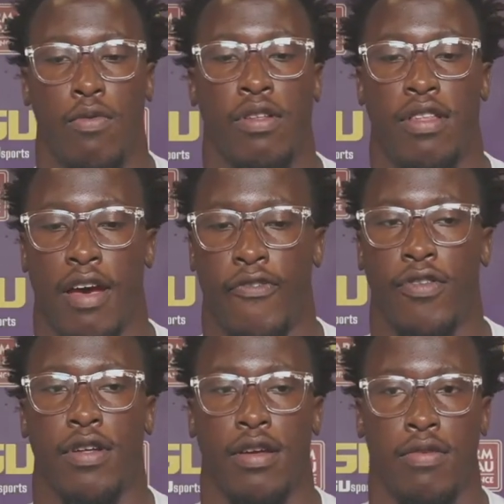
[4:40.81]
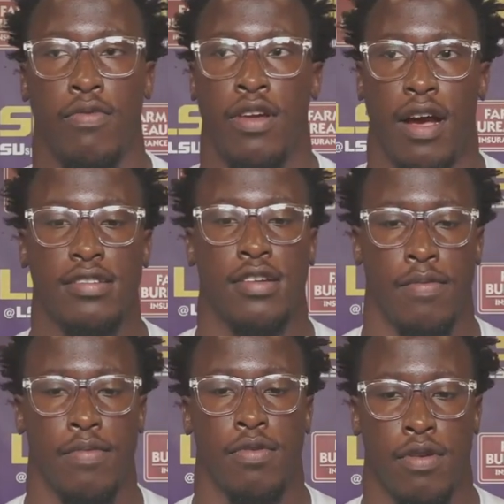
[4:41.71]
we definitely we got
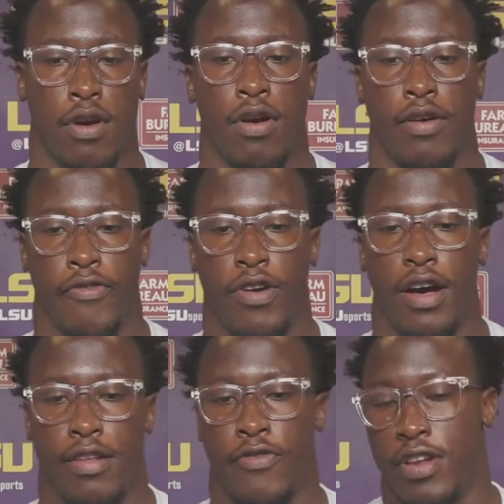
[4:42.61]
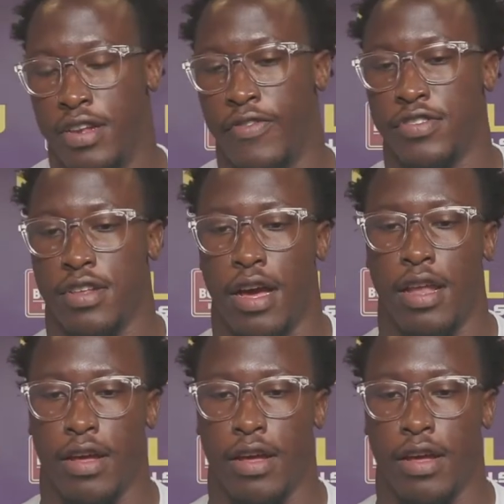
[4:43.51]
something going for our, for the defensive line.